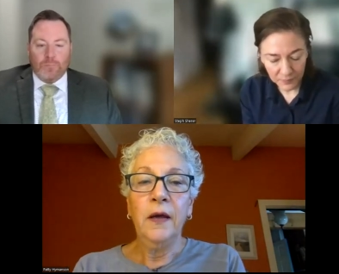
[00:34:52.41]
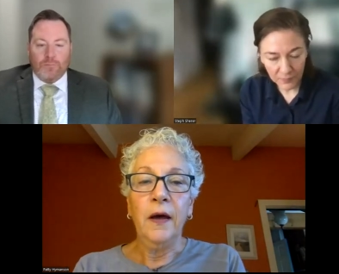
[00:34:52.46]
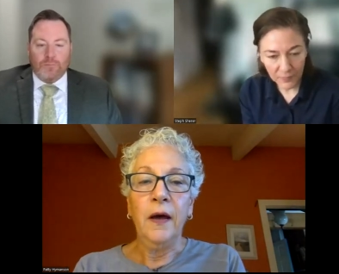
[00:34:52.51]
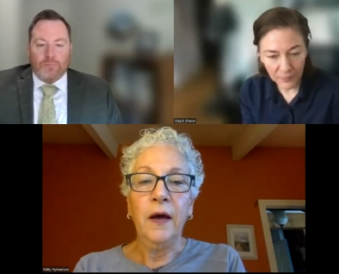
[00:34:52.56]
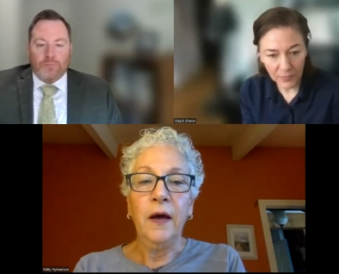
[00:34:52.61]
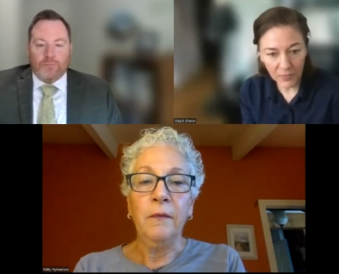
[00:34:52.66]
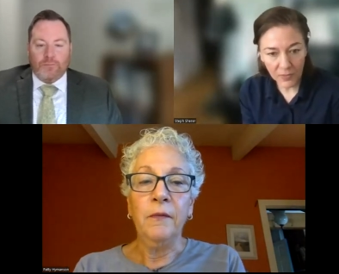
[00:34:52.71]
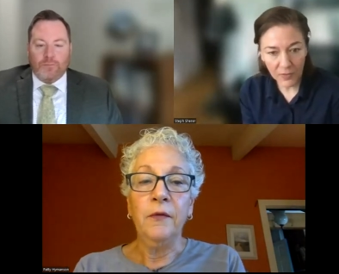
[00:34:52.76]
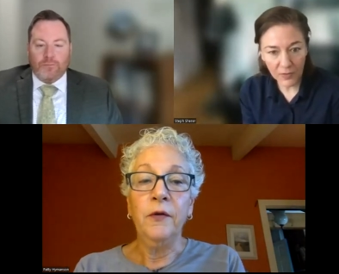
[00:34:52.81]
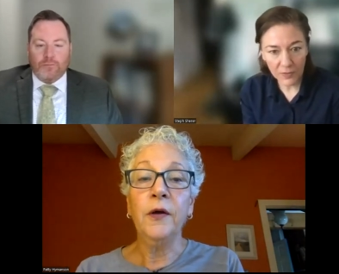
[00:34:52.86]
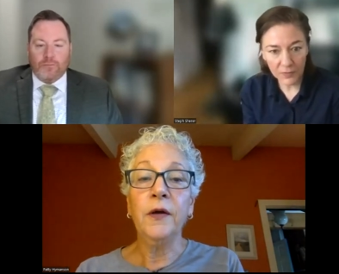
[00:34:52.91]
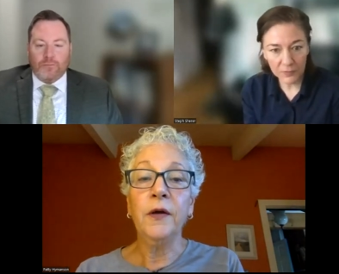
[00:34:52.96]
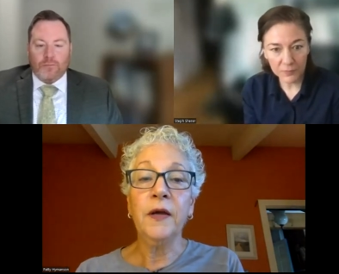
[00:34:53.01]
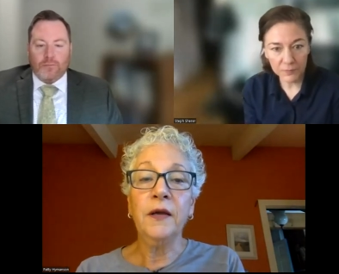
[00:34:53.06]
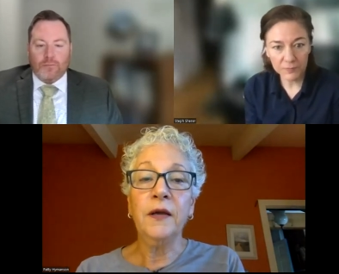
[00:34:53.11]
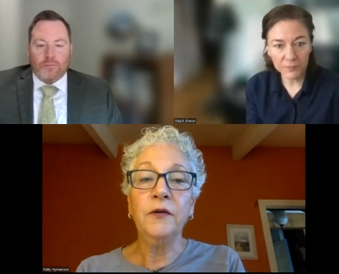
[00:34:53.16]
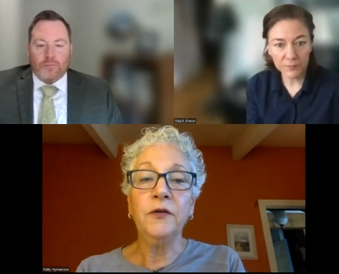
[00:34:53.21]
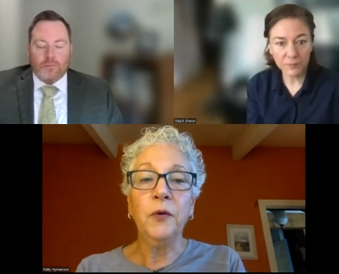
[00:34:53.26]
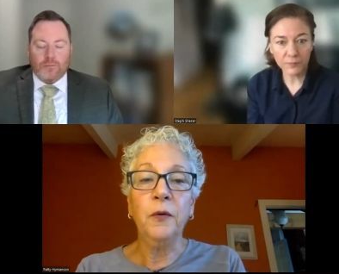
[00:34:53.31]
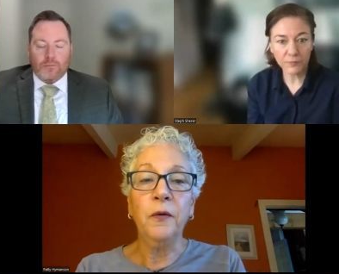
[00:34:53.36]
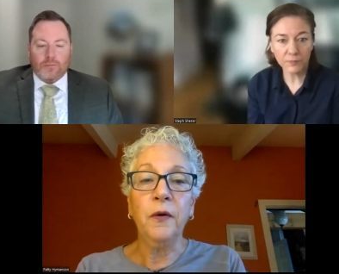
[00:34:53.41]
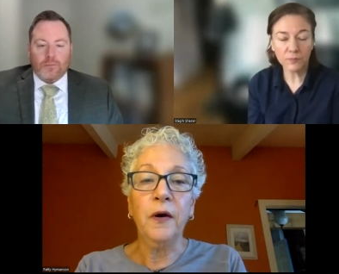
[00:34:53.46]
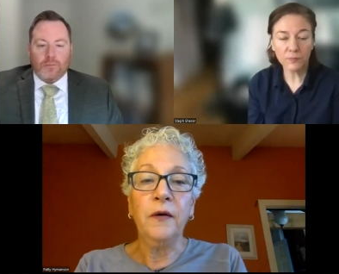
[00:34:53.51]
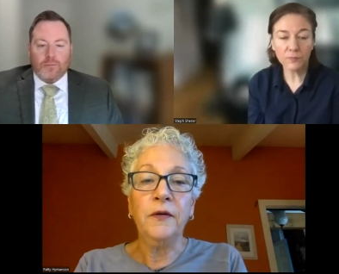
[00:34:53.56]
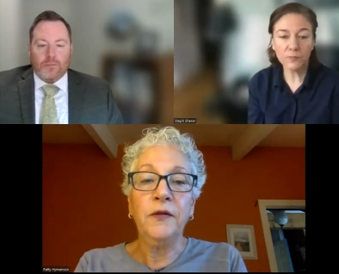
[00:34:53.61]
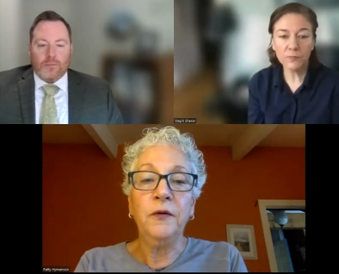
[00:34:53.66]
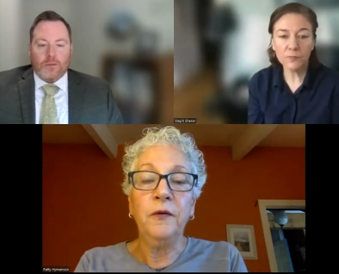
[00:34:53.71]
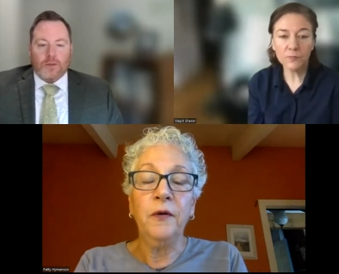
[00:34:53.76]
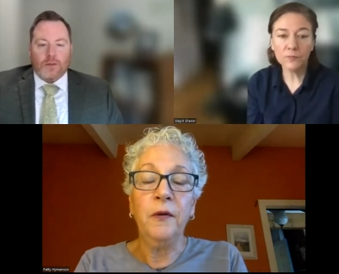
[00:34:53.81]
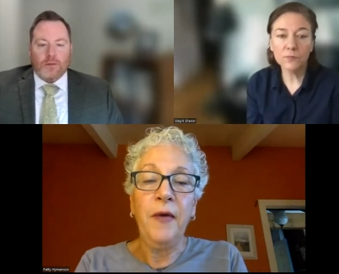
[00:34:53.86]
Speaker 1: um, looking
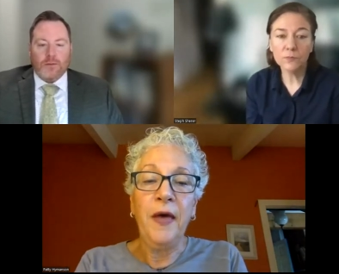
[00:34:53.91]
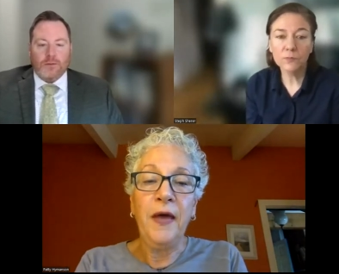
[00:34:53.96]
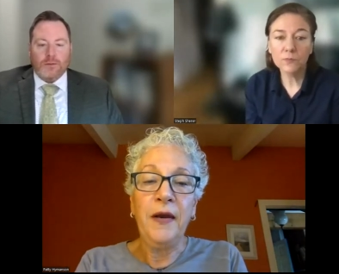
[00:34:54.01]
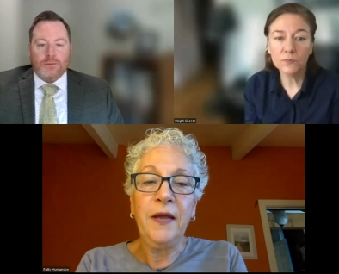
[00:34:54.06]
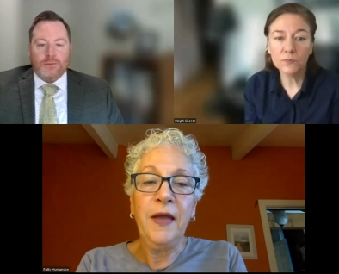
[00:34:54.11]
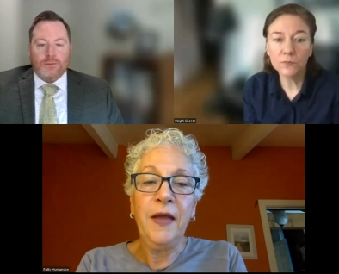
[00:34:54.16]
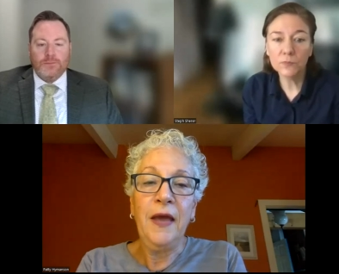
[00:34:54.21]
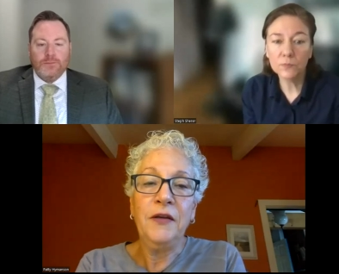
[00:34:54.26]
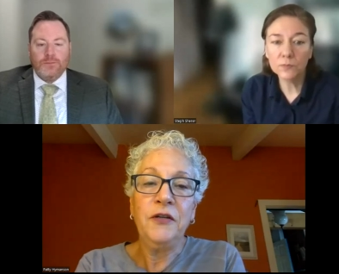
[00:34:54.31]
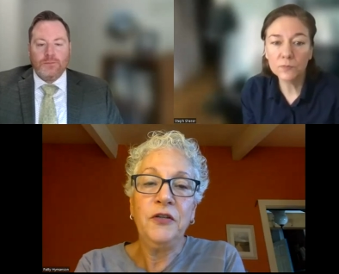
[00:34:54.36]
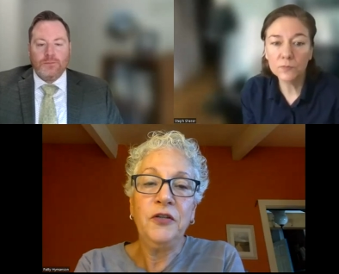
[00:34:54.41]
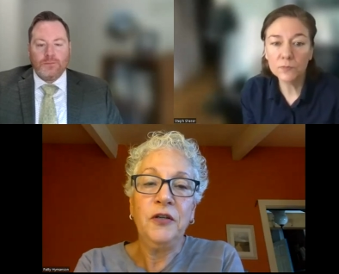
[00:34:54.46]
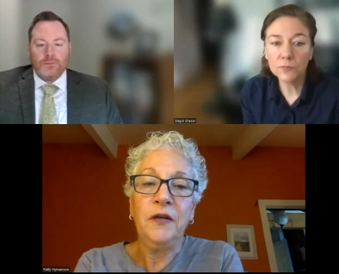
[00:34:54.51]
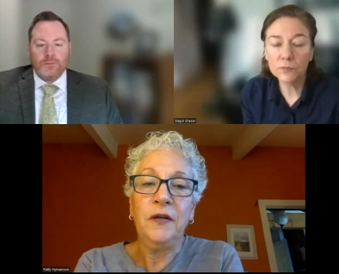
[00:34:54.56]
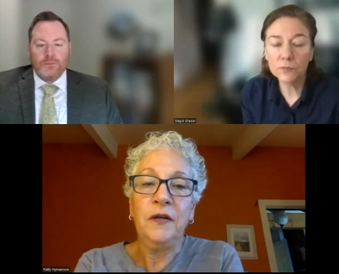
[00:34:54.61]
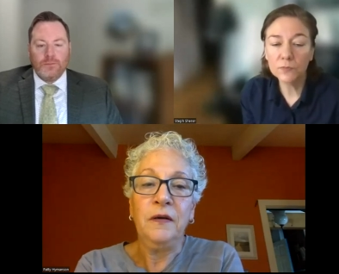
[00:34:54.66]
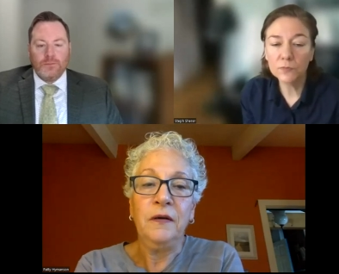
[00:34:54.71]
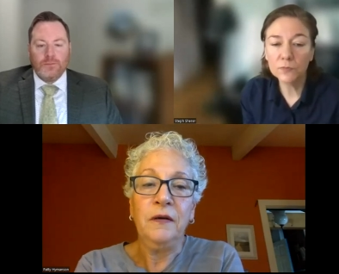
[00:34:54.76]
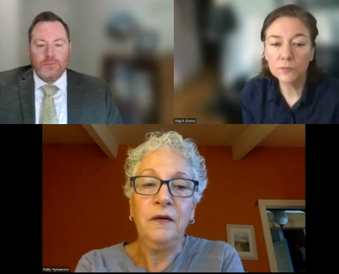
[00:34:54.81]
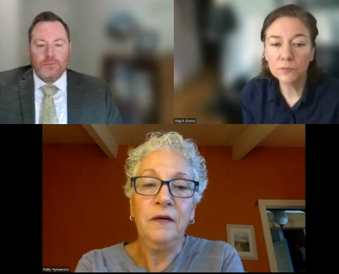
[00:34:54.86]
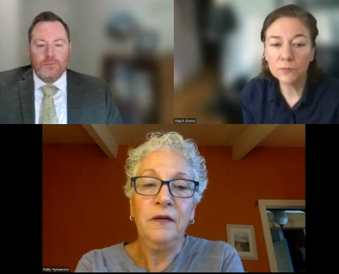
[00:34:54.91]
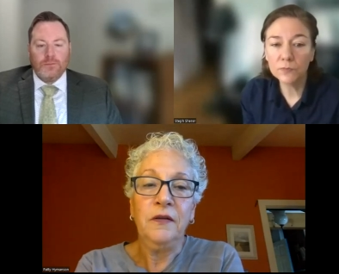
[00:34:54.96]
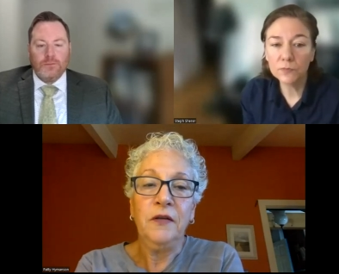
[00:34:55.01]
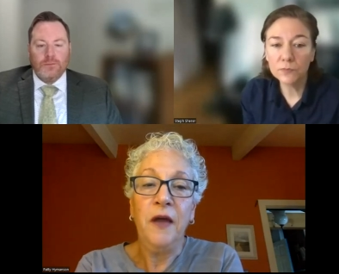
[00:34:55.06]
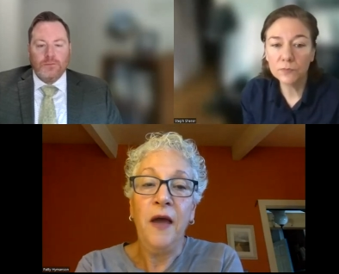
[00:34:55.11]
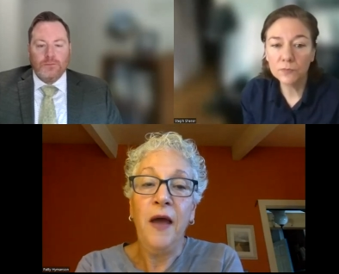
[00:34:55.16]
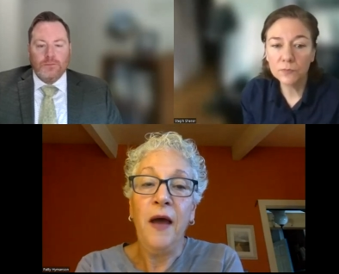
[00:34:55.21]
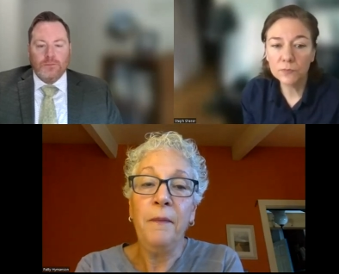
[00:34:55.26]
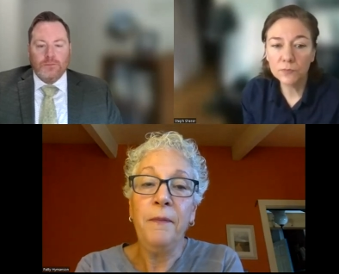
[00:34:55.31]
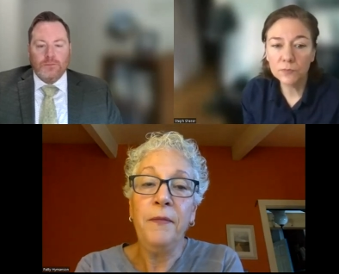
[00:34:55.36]
toward to a medication
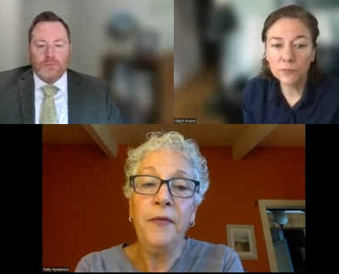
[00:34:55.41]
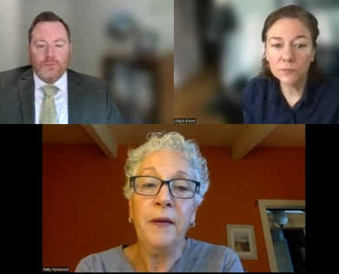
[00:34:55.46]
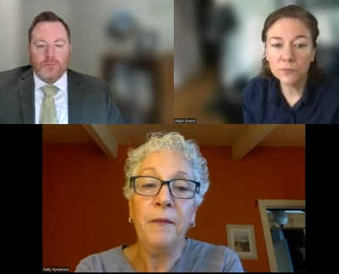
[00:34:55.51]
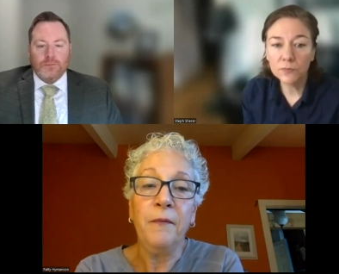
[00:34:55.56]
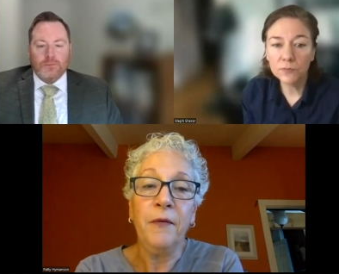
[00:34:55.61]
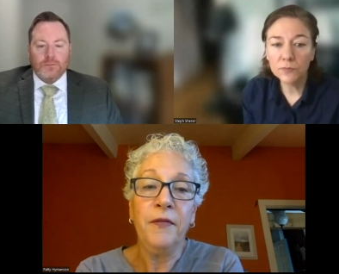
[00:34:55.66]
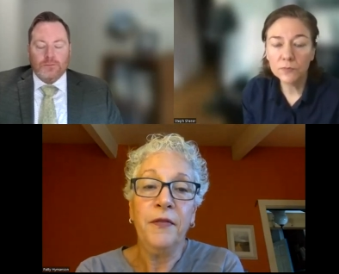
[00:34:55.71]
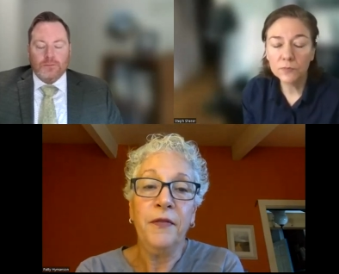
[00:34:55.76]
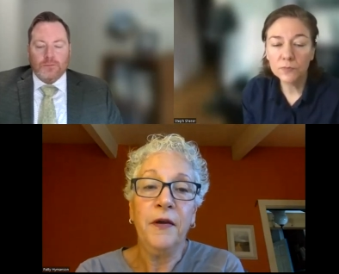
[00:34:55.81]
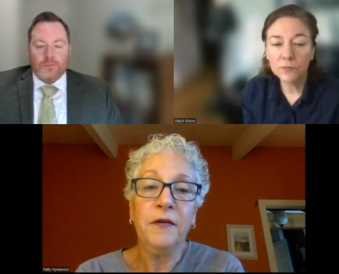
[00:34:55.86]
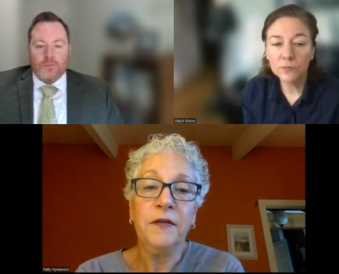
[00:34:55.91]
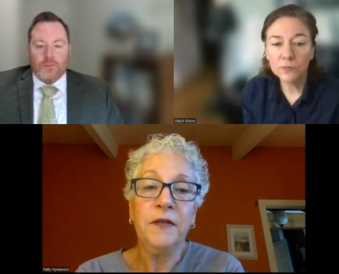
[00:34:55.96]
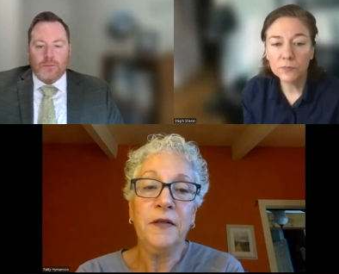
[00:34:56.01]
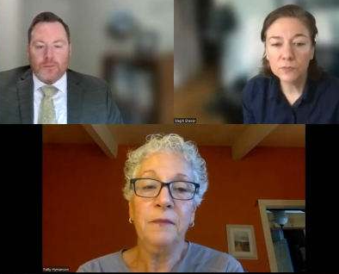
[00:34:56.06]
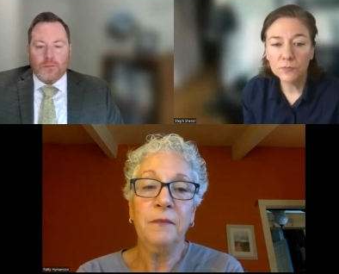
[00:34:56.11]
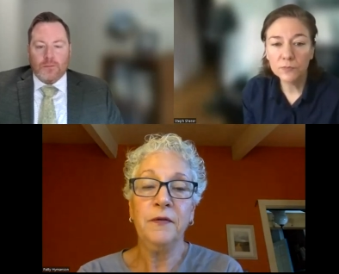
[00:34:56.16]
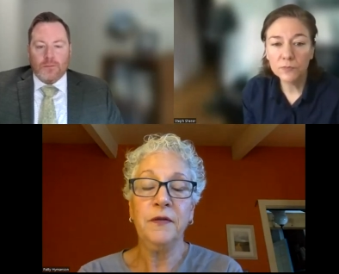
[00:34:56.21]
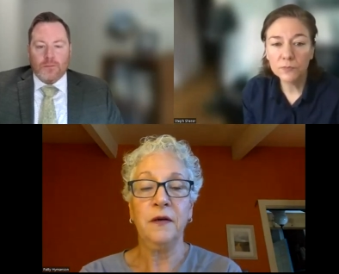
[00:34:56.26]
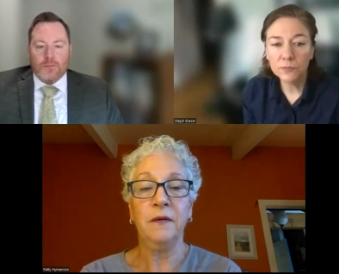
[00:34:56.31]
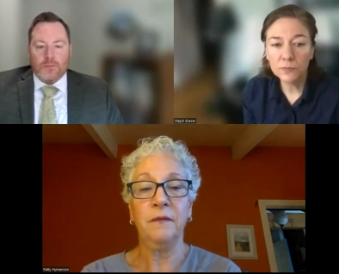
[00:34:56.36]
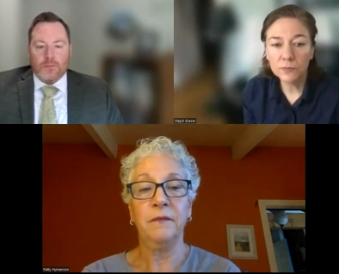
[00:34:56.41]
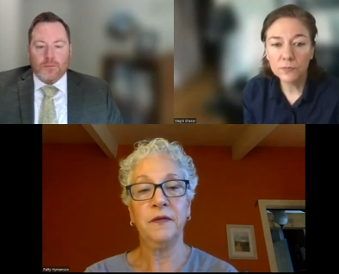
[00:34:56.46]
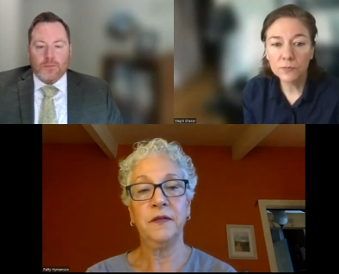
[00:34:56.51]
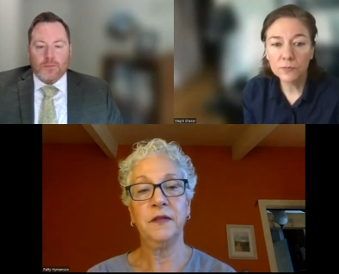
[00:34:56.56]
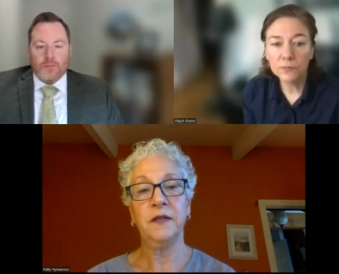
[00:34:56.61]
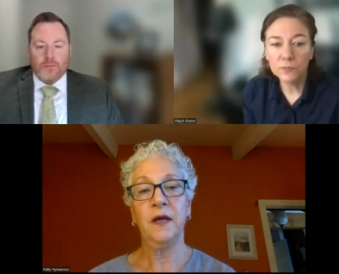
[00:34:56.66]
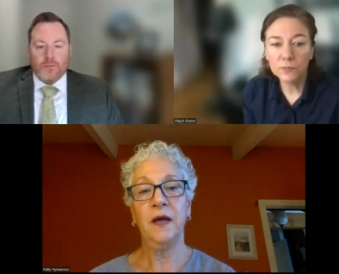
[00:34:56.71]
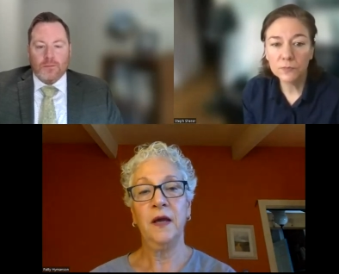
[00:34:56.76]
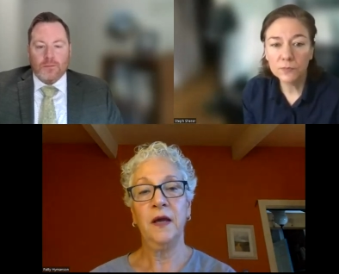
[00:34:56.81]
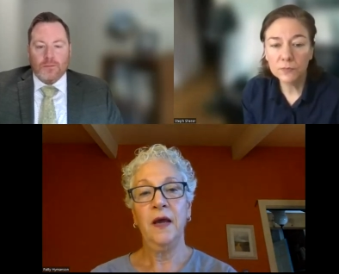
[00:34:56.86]
to help them with their
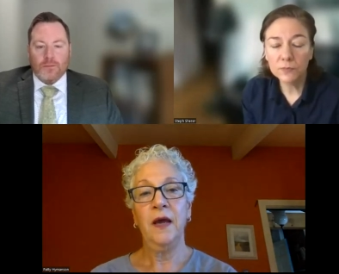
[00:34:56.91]
symptoms,